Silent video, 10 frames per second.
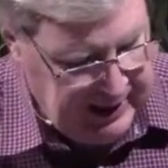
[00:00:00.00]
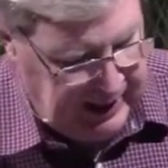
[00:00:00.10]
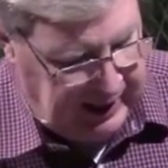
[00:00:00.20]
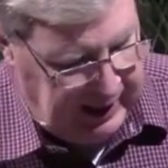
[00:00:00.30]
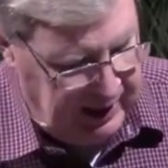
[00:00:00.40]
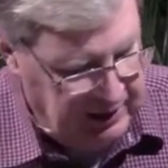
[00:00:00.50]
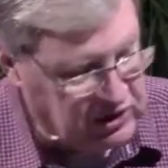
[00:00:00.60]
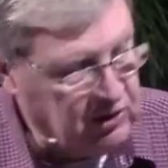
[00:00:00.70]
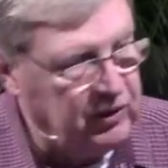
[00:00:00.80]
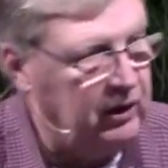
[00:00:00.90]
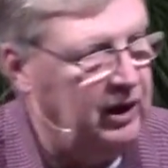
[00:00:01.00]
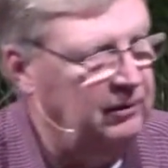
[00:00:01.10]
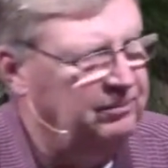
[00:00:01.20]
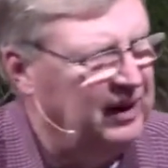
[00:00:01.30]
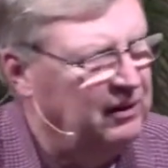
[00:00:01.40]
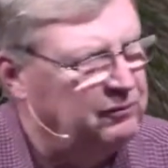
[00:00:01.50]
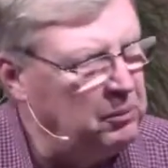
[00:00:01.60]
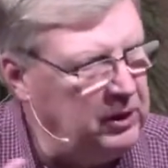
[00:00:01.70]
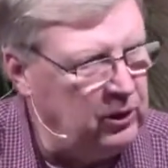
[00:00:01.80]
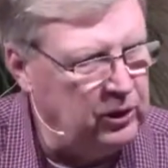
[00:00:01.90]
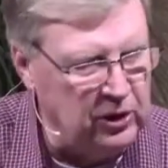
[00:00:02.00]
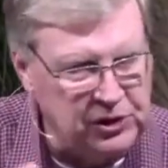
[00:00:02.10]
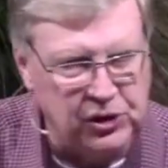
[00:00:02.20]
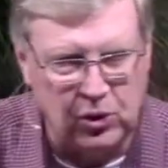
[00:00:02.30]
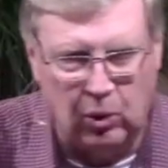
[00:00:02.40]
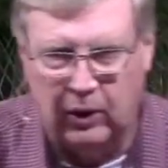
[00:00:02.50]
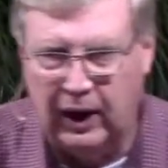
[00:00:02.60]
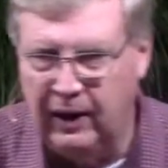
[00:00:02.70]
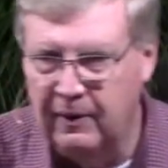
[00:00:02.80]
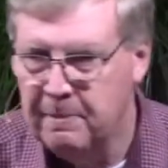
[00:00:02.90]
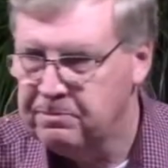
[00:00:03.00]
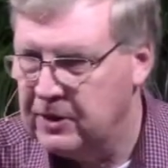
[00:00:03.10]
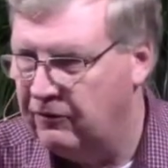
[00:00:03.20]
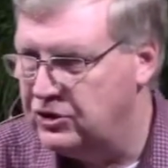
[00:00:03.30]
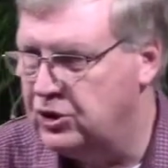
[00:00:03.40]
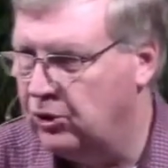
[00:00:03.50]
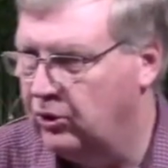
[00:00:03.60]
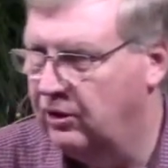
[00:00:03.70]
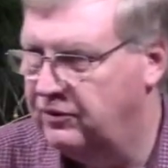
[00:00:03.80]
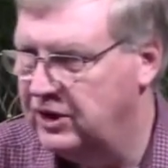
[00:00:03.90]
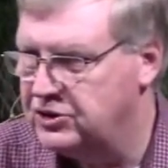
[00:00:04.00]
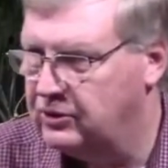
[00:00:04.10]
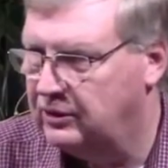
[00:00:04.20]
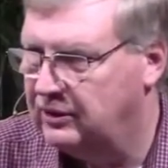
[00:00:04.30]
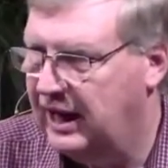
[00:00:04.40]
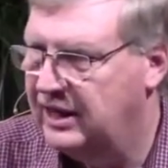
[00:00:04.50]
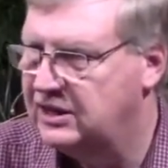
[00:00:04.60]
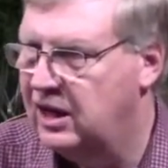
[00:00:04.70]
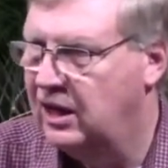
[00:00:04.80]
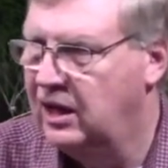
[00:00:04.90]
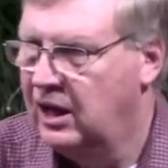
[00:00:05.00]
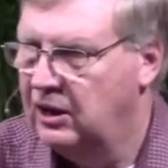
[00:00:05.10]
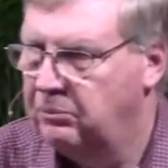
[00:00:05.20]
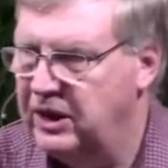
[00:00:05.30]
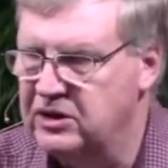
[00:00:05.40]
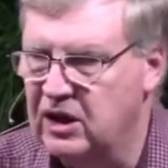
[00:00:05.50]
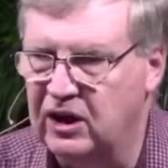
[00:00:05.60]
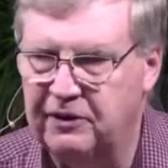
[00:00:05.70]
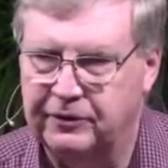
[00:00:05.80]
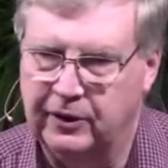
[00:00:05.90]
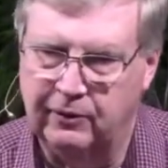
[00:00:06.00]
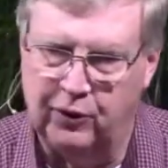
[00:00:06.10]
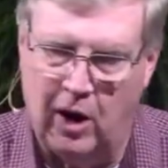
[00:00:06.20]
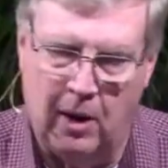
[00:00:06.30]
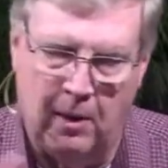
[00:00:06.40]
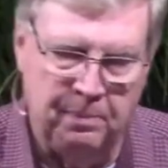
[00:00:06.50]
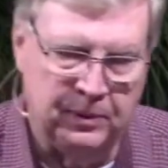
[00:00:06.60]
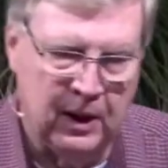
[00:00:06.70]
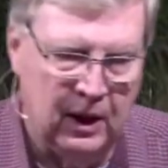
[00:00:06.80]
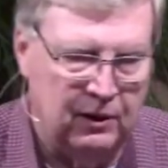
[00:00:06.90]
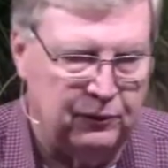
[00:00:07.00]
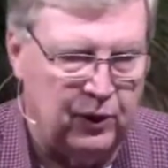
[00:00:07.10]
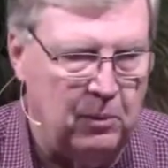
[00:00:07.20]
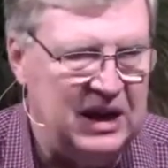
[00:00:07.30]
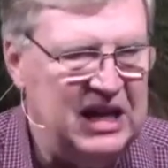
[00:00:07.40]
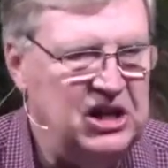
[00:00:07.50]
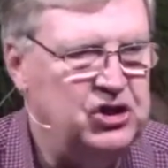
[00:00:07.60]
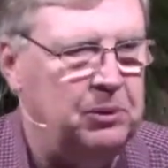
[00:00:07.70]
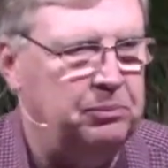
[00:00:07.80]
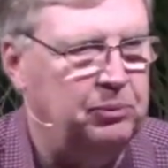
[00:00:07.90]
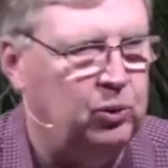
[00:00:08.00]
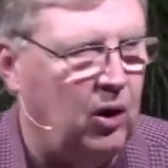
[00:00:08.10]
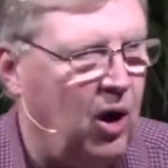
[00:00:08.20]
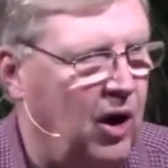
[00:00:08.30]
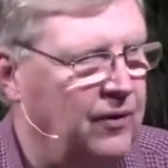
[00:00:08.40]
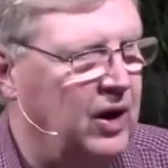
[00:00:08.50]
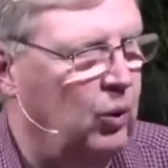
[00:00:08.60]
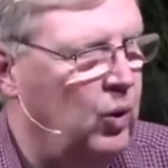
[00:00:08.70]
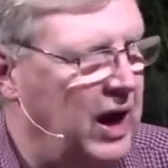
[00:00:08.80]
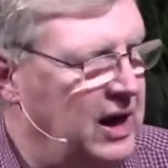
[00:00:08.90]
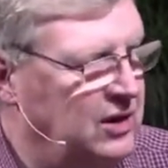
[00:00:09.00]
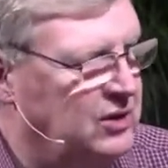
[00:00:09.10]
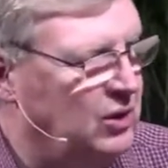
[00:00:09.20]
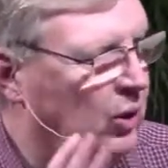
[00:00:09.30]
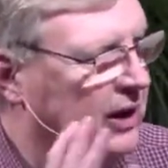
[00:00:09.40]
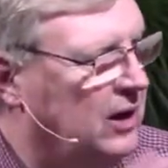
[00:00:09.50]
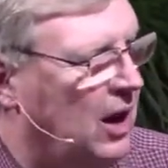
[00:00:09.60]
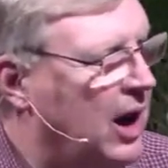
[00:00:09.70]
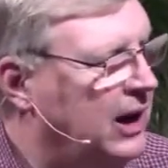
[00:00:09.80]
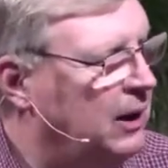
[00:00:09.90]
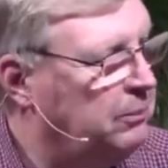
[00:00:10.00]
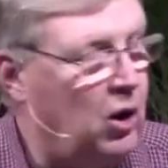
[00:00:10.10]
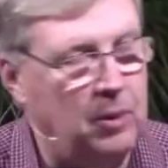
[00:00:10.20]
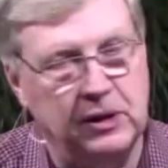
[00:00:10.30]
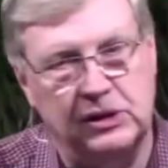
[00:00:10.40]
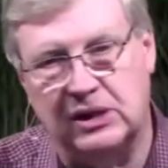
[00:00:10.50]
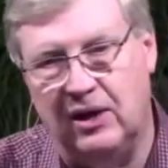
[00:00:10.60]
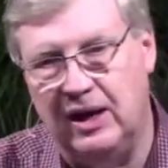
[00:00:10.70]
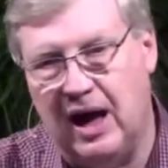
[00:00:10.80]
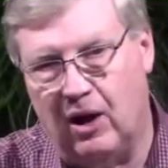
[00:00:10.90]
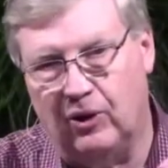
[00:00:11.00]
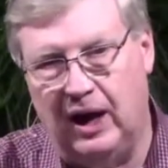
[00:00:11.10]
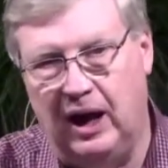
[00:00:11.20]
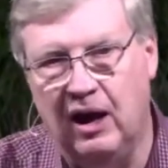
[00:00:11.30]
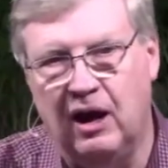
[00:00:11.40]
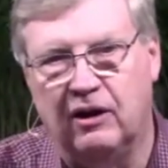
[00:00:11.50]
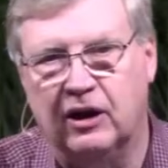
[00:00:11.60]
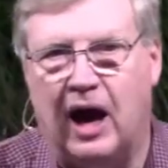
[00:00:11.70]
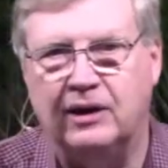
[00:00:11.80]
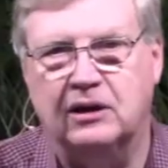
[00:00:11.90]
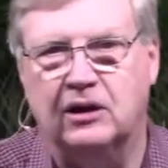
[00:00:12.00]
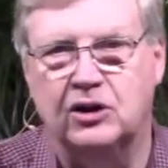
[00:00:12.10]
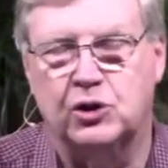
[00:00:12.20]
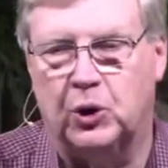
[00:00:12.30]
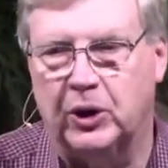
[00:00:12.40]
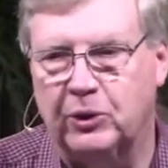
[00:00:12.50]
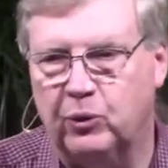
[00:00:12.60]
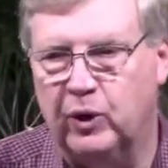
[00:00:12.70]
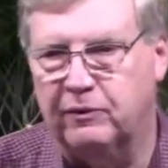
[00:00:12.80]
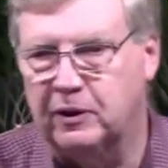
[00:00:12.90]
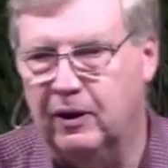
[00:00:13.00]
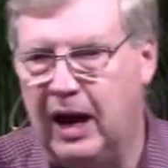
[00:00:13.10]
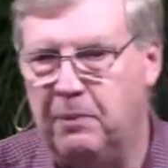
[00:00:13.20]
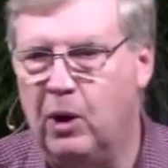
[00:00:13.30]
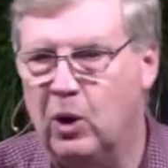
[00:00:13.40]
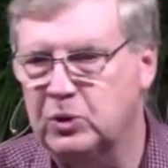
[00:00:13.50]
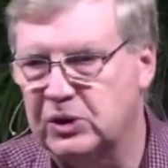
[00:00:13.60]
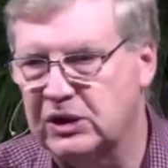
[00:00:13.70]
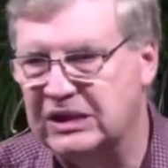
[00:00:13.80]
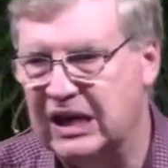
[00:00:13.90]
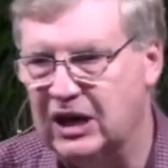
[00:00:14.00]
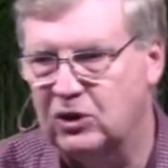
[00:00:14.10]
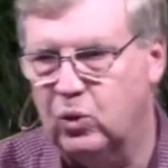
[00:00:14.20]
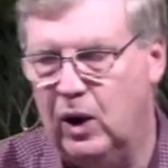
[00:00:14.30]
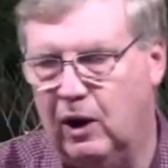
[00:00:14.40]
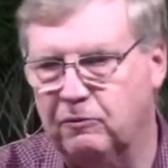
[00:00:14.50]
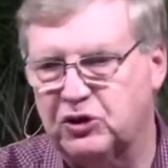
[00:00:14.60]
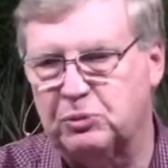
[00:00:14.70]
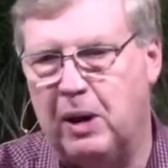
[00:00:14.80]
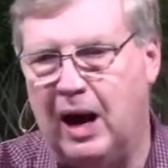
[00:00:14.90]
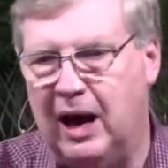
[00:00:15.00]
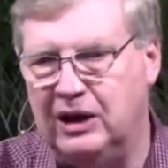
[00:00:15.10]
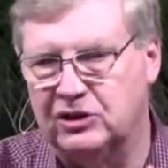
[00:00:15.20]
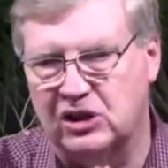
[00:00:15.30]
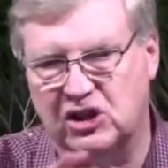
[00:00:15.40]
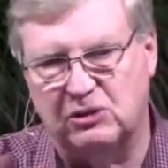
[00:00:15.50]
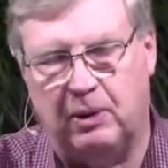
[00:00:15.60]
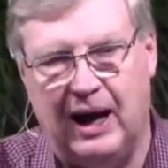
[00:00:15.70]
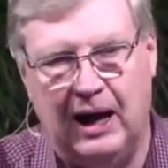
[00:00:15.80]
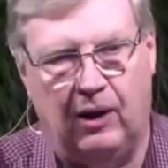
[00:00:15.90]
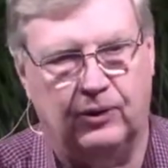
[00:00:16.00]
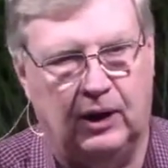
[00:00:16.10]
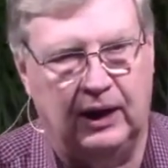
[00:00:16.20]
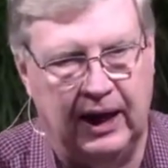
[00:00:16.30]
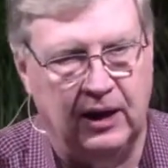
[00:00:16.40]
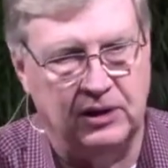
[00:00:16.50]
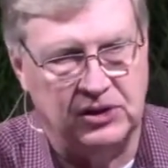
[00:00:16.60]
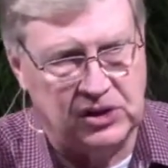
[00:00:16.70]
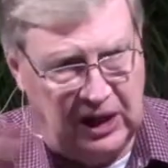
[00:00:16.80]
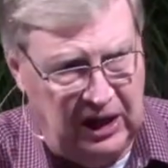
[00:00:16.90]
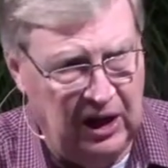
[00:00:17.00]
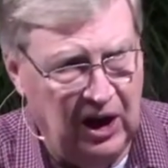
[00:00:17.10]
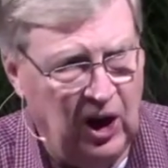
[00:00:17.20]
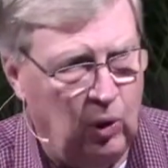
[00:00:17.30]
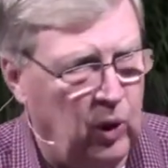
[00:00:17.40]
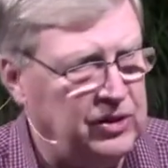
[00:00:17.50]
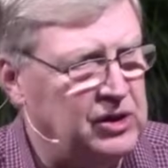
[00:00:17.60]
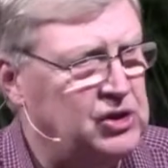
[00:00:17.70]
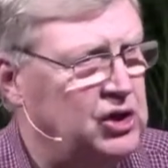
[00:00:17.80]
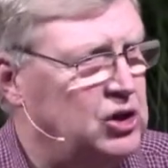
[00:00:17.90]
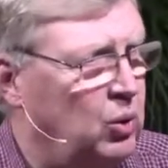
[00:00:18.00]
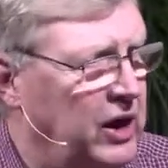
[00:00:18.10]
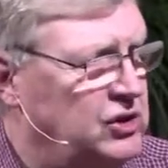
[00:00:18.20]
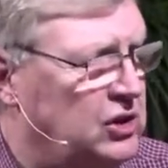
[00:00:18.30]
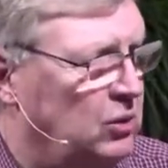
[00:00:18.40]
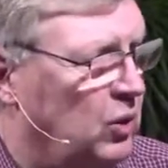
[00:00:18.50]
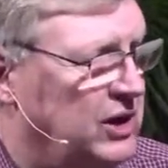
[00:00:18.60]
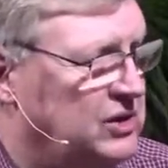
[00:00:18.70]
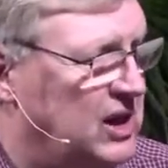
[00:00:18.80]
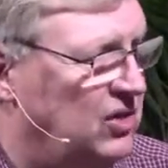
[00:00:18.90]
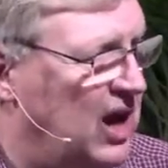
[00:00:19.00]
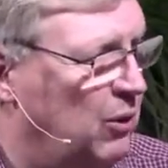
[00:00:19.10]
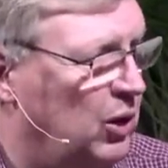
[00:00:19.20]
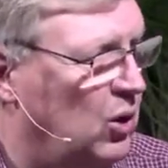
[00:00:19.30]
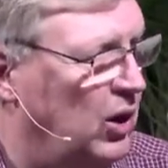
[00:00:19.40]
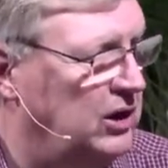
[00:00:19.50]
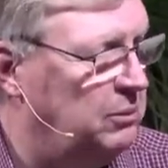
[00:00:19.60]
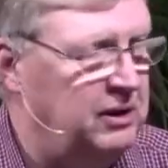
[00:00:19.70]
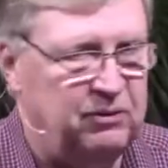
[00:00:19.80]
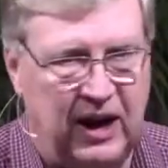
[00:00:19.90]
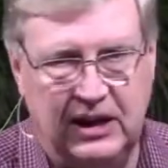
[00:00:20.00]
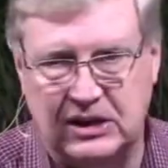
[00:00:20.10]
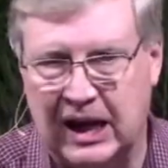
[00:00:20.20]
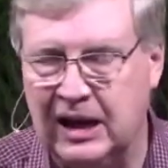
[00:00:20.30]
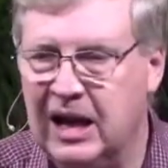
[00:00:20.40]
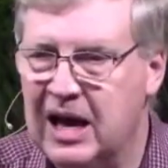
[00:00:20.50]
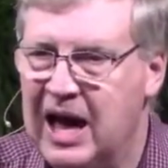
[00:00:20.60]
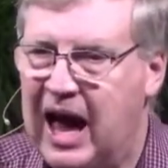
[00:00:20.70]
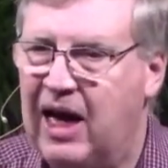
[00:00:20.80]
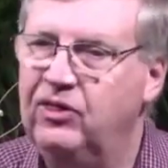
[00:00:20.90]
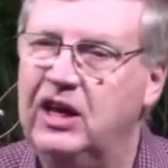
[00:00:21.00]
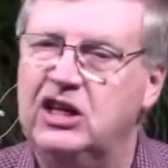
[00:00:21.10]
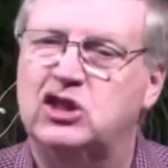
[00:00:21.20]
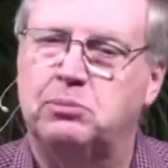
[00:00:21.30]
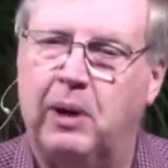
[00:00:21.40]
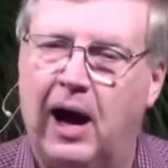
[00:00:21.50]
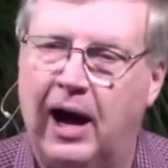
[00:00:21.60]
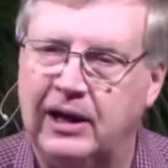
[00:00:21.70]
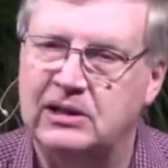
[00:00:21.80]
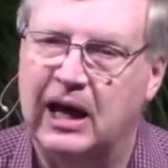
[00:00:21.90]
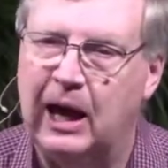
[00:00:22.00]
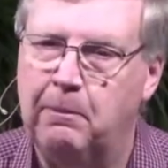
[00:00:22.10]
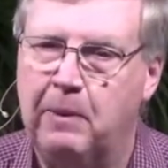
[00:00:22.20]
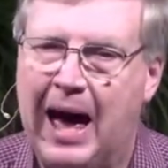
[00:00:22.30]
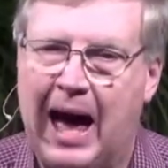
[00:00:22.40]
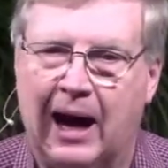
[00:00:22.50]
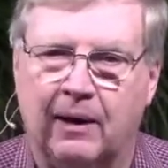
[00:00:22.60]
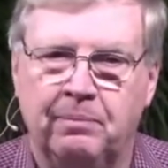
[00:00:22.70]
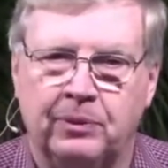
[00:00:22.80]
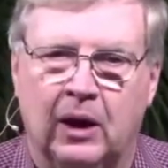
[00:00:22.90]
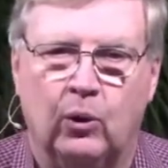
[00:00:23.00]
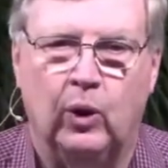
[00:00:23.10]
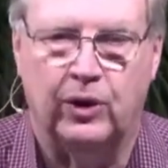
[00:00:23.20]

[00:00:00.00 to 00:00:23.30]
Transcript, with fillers: And it's a very familiar story of the children of Israel had uh, been delivered from, from Egypt, were on their way to what God had promised, and now they got to the Jordan River, and Moses sent 12 spies to spy out the land, to see what the situation was that they were going to be facing. And these spies came back with a